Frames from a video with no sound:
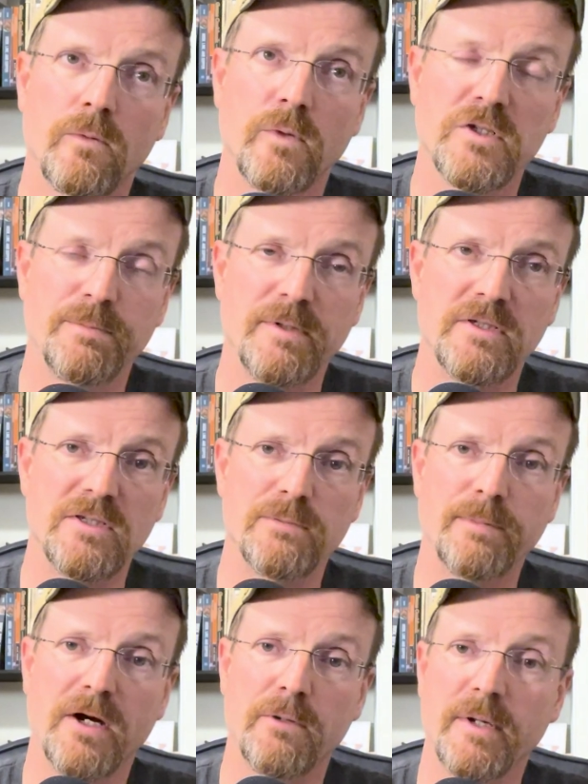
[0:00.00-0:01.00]
recipes
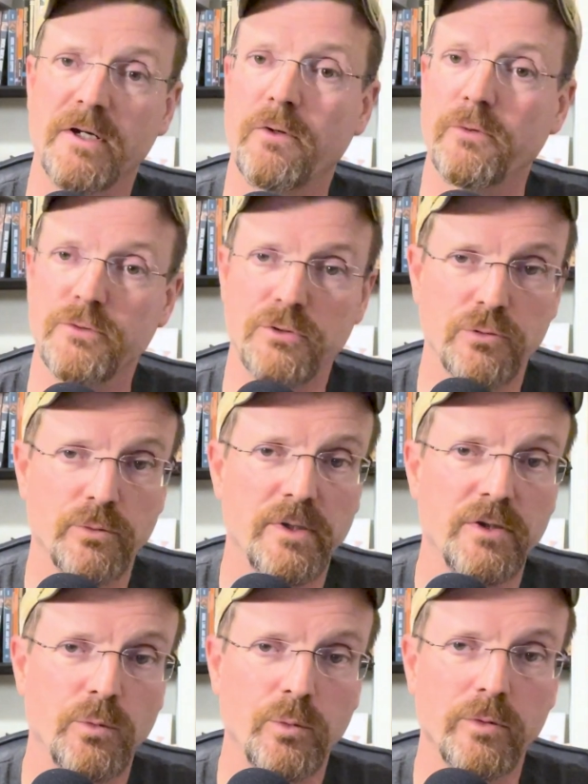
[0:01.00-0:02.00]
inspired by cultures
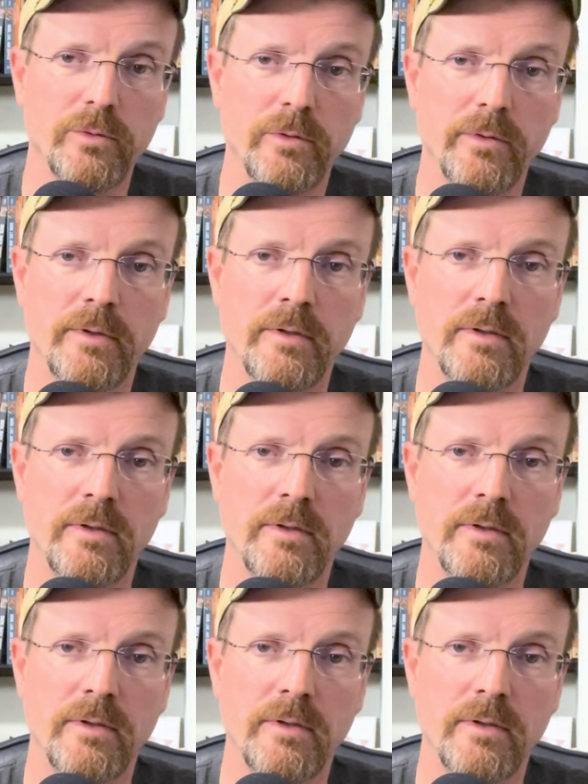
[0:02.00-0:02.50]
around the world.